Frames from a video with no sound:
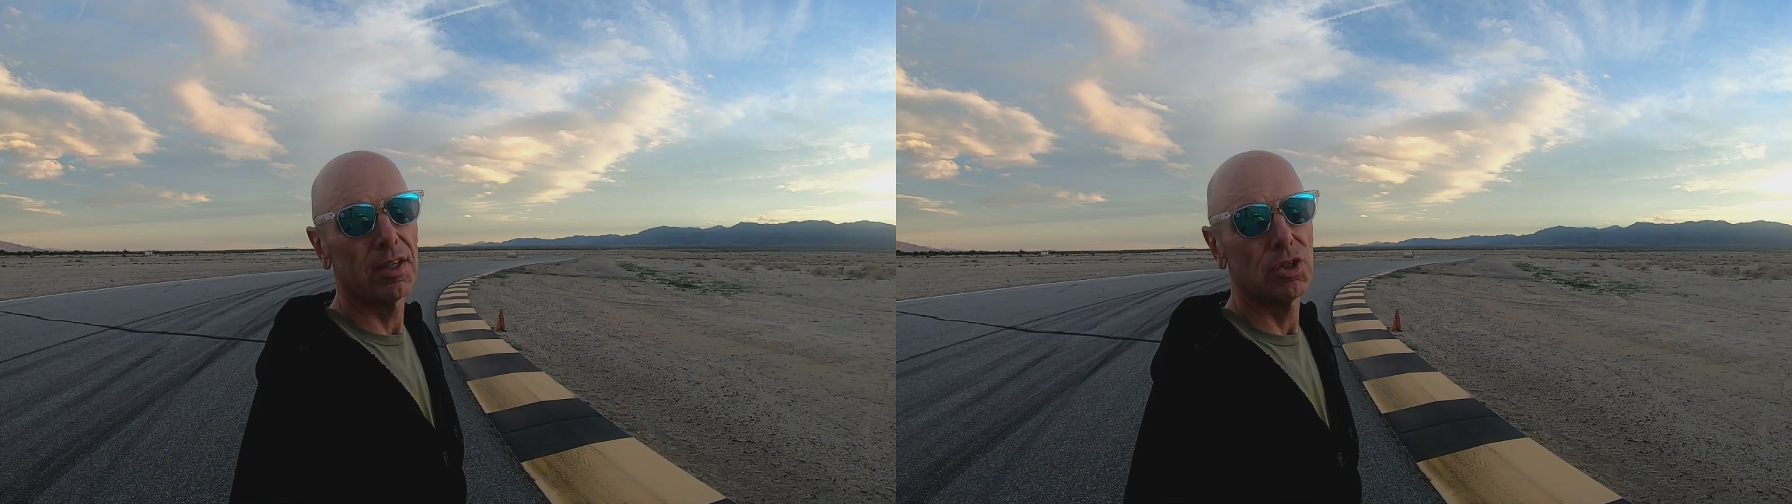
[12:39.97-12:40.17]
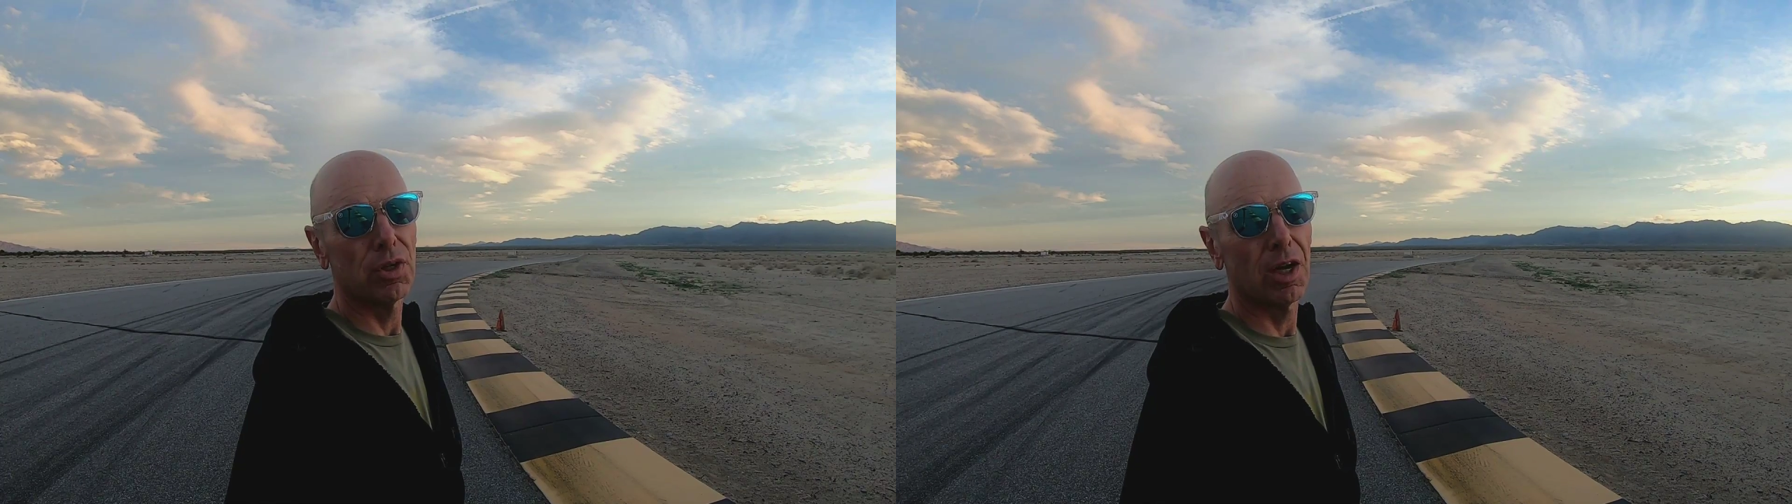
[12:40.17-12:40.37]

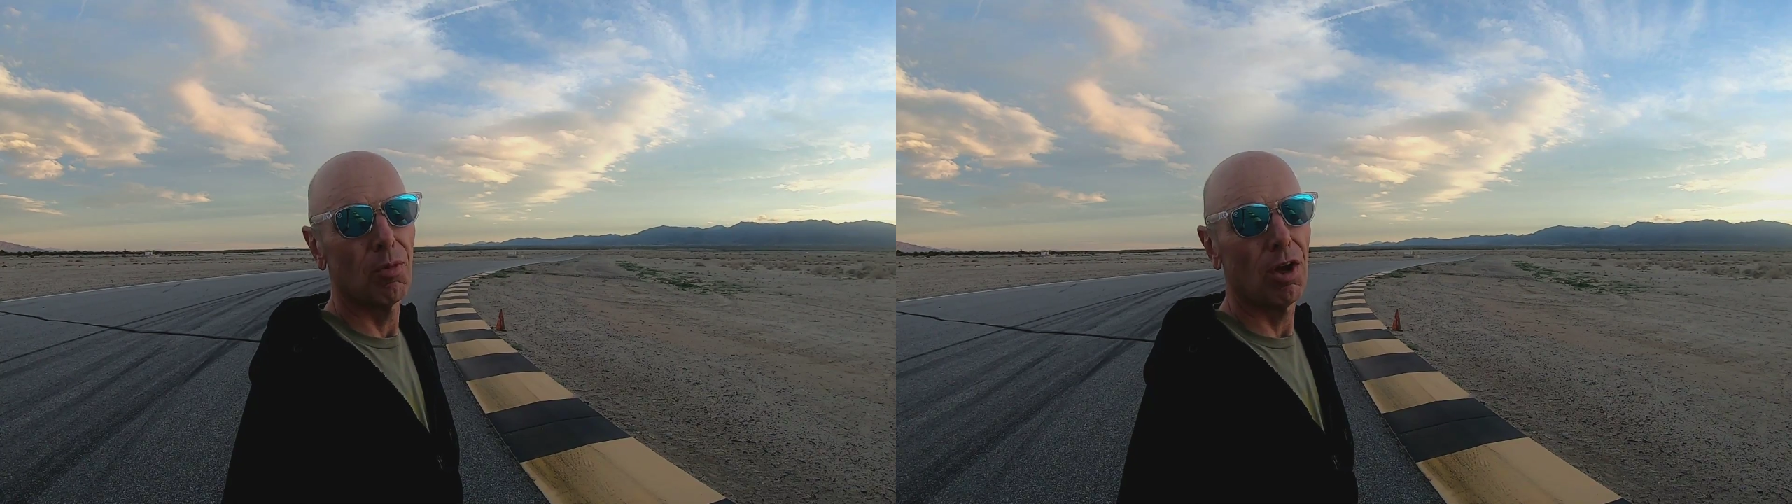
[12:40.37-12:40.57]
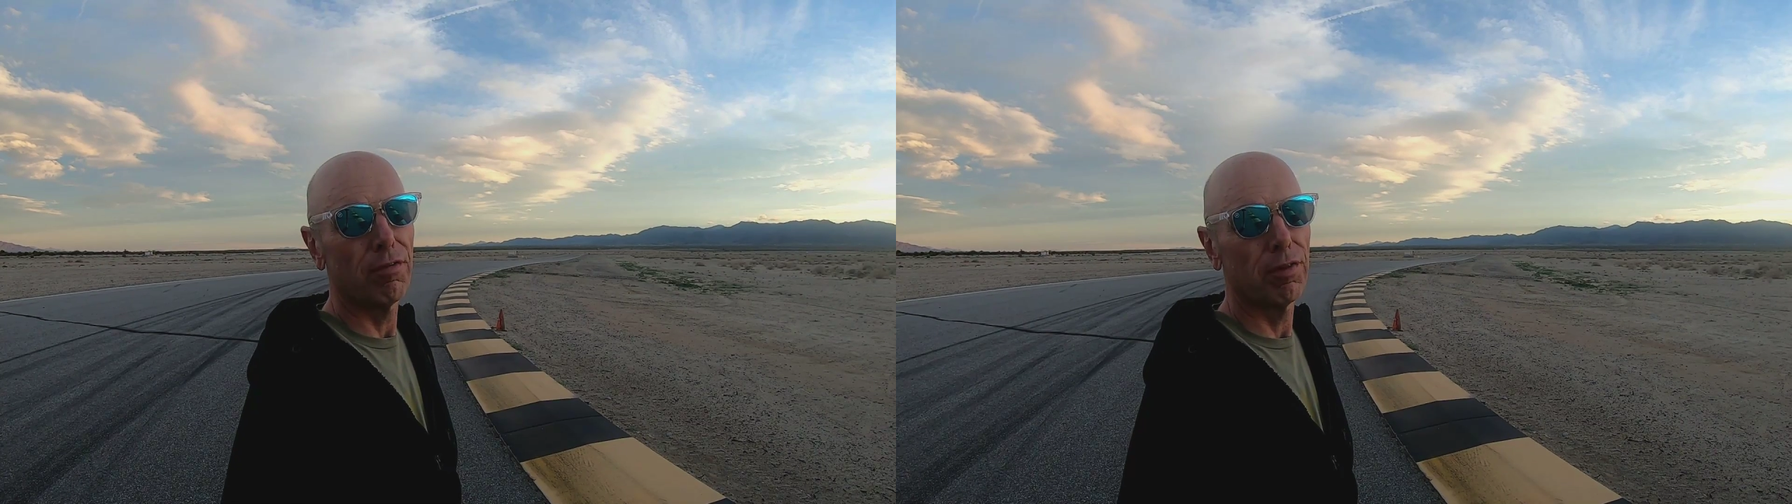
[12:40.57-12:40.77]
as you
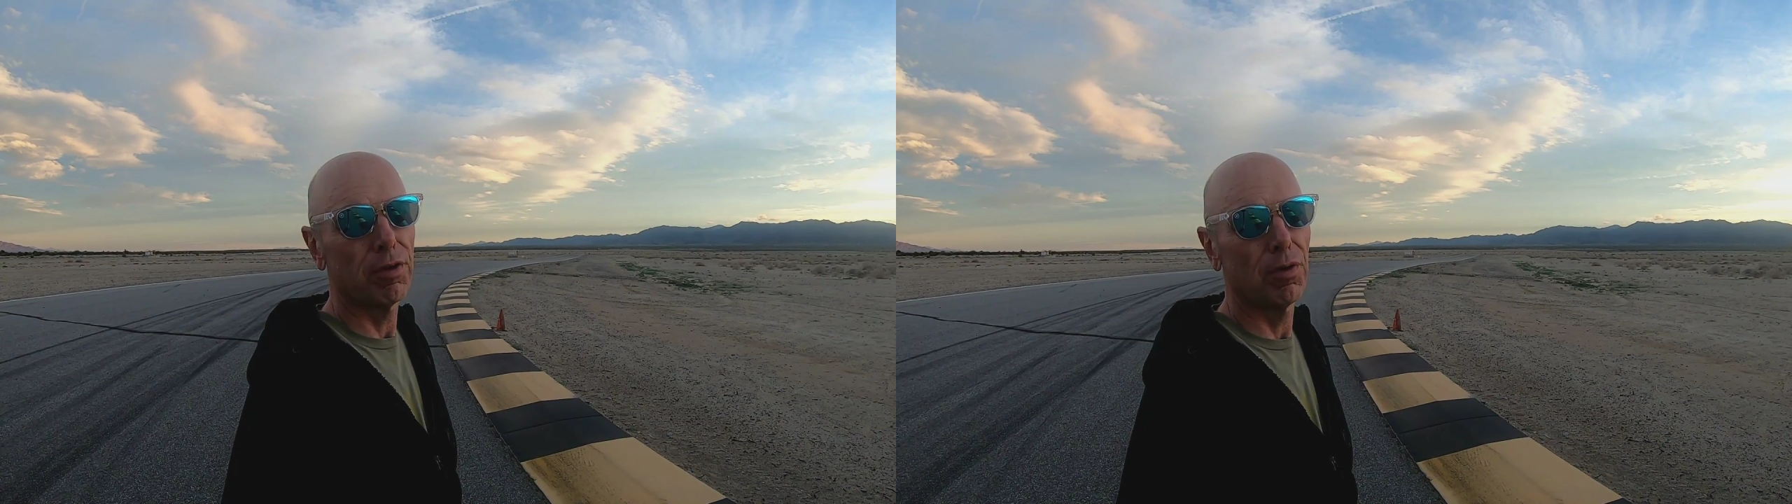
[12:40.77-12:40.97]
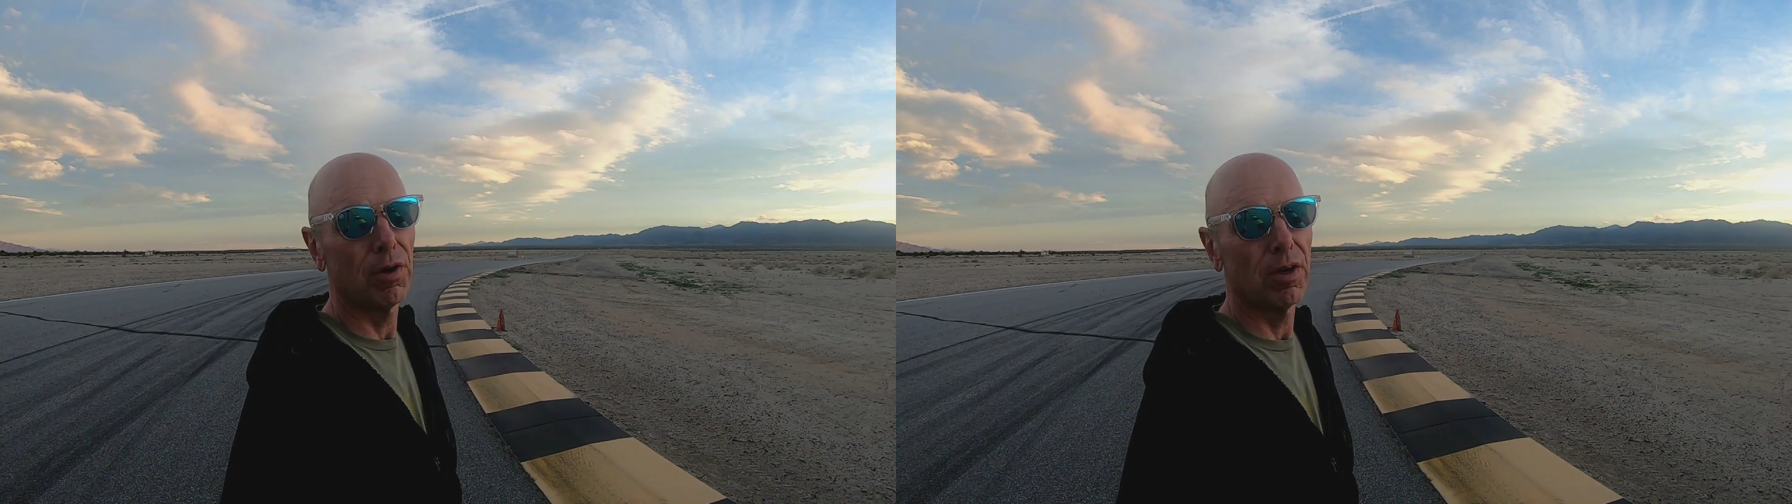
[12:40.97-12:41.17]
come off of the
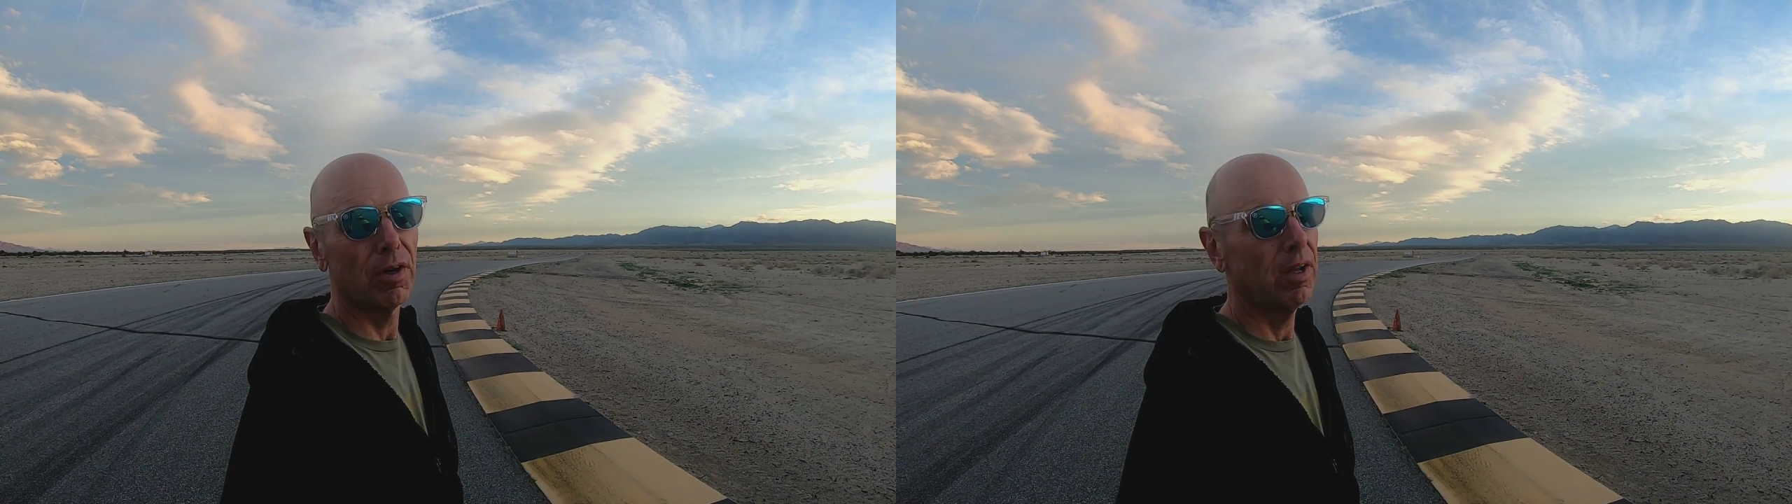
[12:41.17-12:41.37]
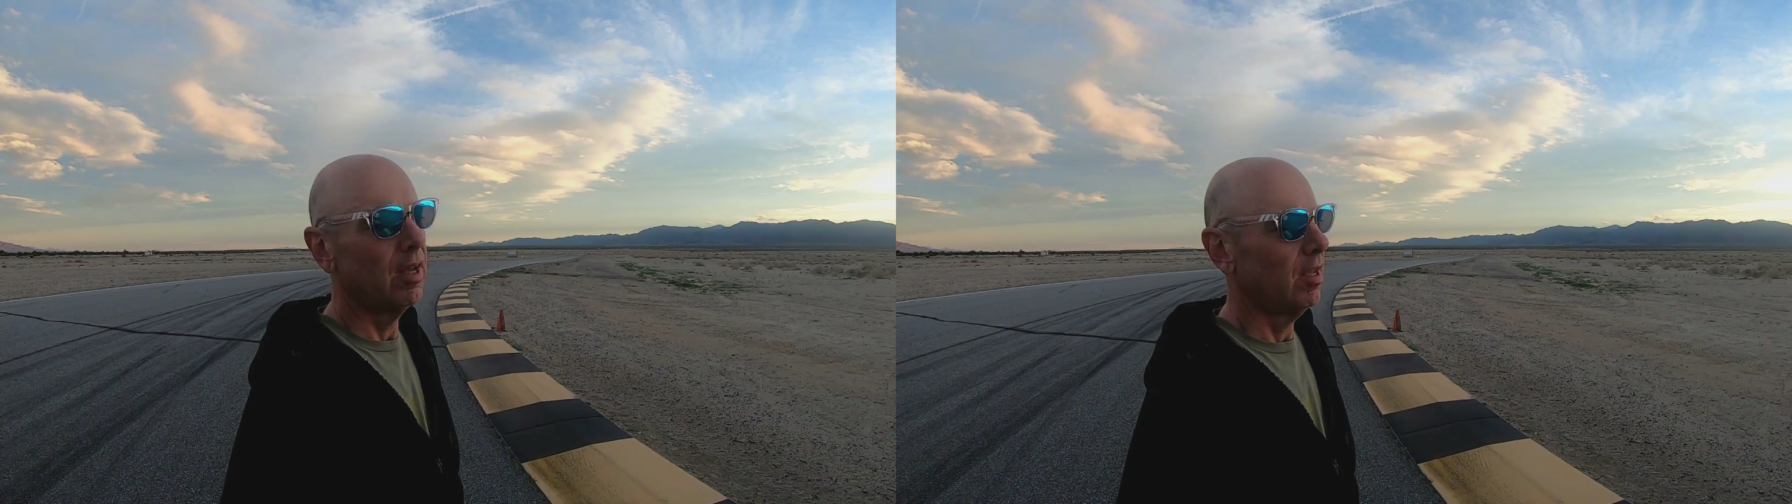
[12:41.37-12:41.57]
corner,